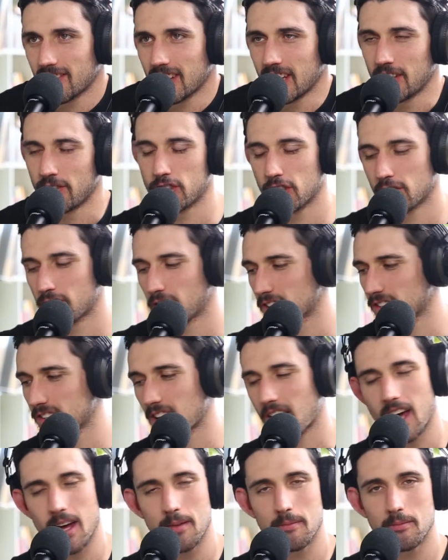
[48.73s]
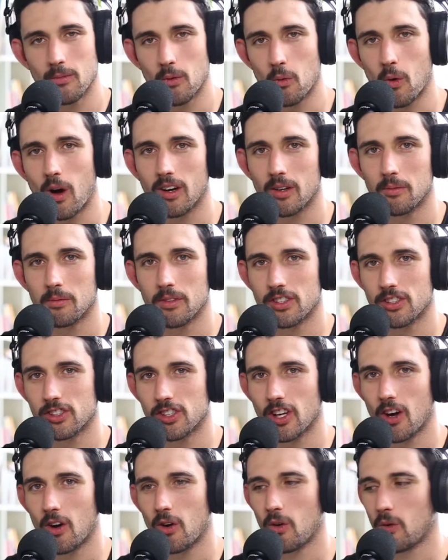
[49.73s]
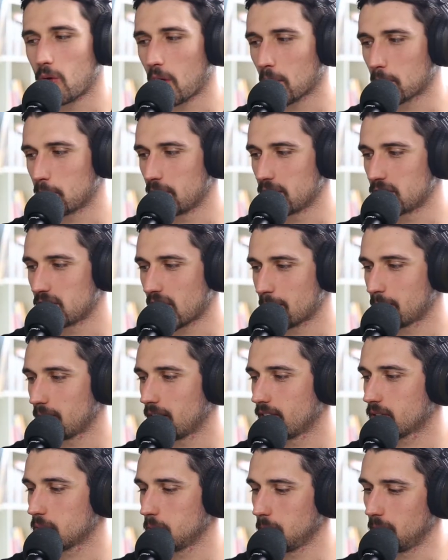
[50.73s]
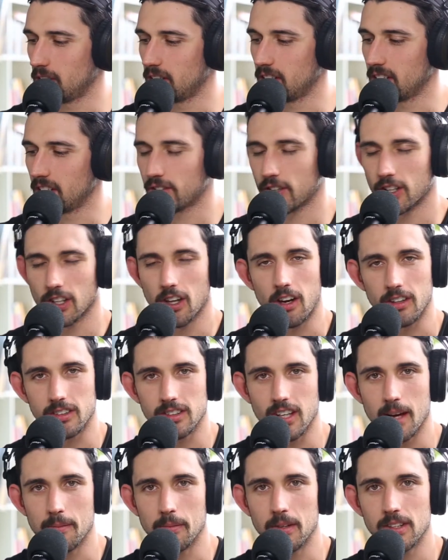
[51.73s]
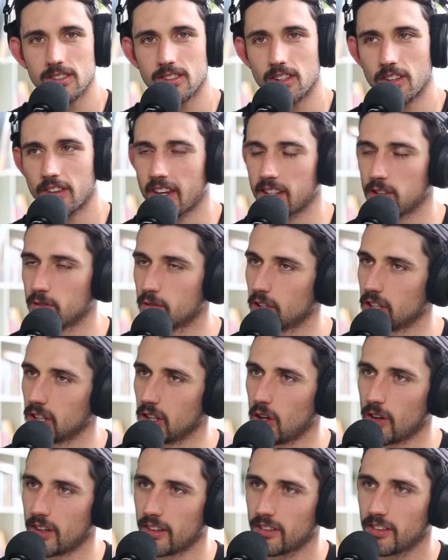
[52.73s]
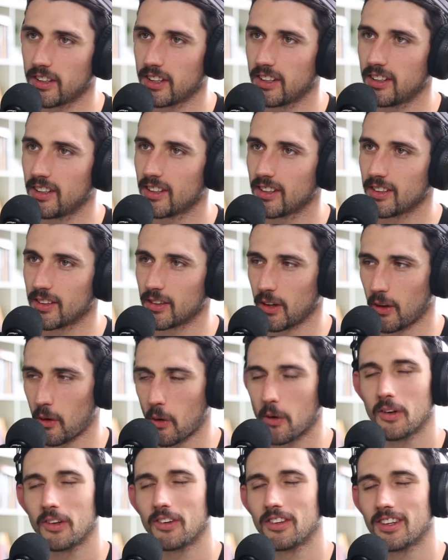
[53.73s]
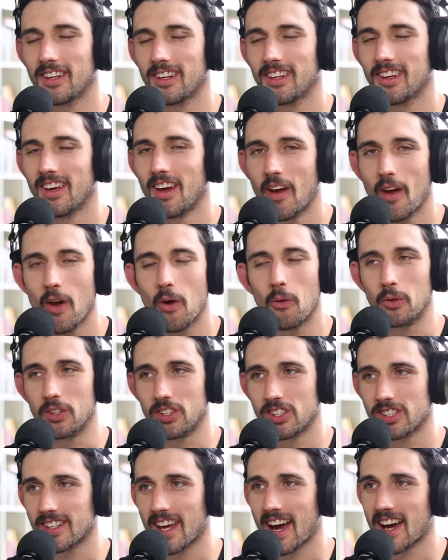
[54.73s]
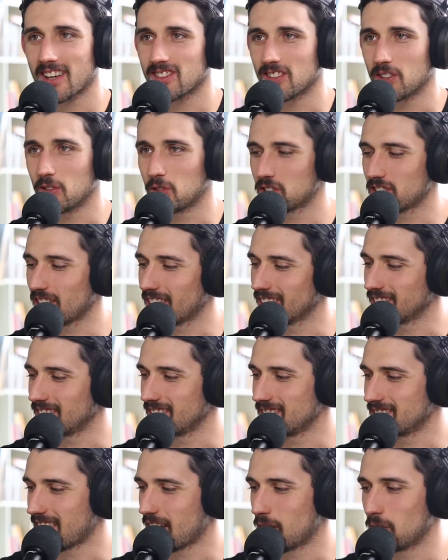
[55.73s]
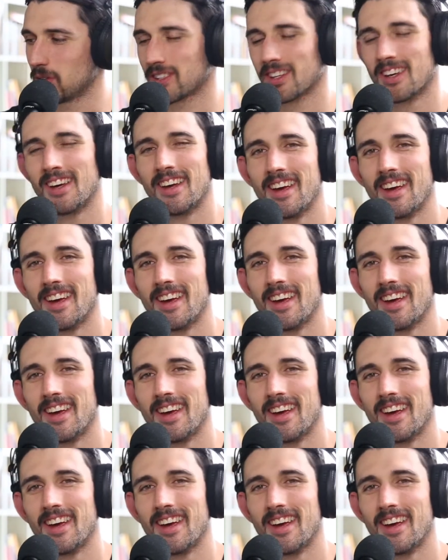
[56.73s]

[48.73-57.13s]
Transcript: And if it's your first time, welcome to the show. Welcome to the Champ Life community. If you're a long-time listener, thank you for your loyalty. We just ask that you share these out.